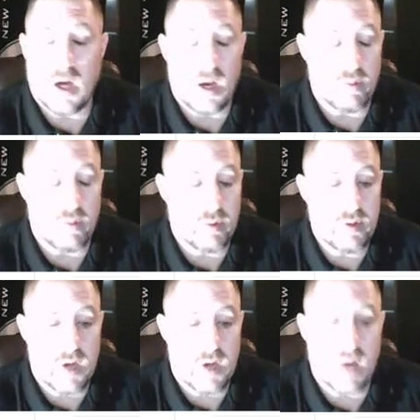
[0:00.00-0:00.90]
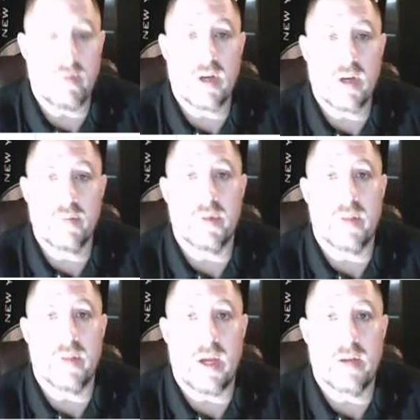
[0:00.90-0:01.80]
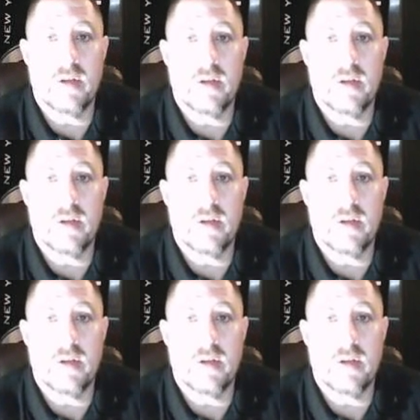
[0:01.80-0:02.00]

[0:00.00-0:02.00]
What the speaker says: I would not recommend that.